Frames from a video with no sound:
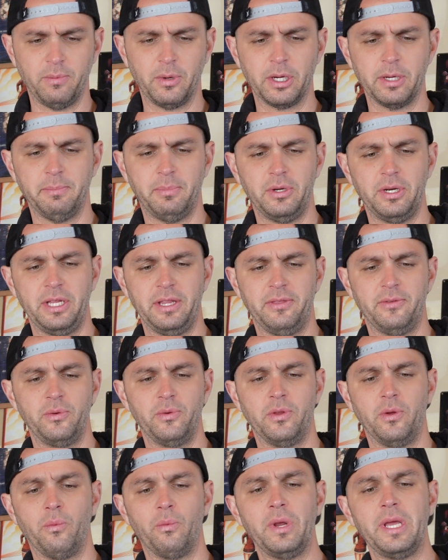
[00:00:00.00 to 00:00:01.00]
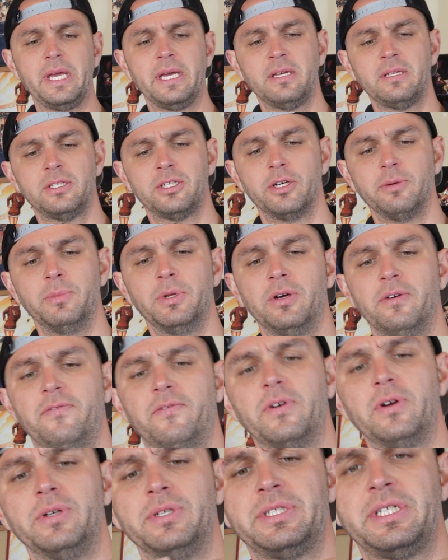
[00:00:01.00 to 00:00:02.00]
we're gonna put it through the ring terminal
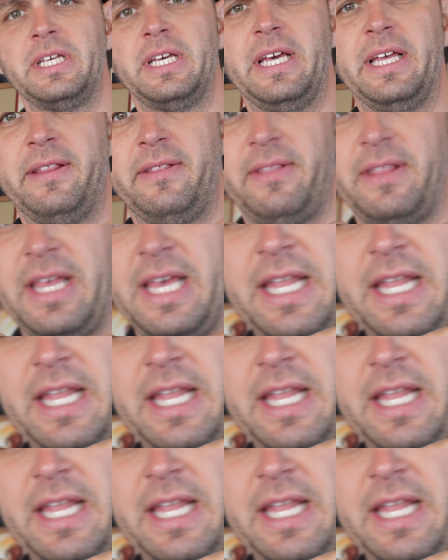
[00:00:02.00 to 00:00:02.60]
first and